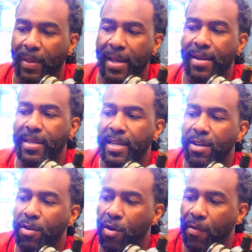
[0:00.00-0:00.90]
player of the
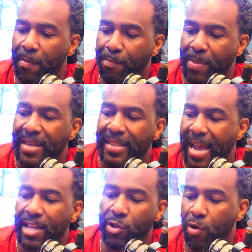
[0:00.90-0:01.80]
year, or the best
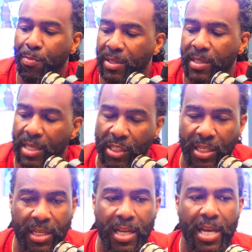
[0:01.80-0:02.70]
at your
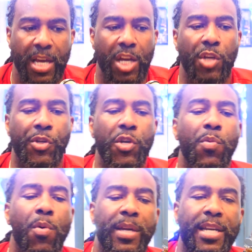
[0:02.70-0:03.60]
position, you
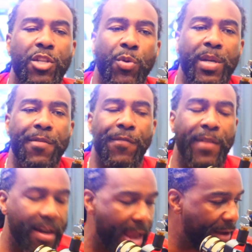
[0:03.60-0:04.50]
will get treated
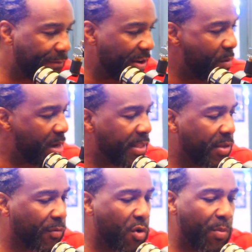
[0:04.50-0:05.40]
fair. Everyone in
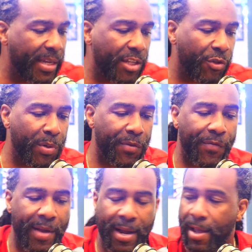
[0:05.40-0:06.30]
the room will get treated
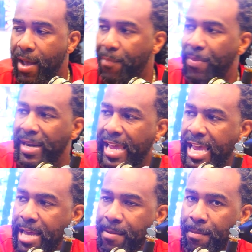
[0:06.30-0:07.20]
fair. But
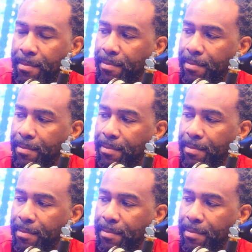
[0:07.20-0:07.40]
him,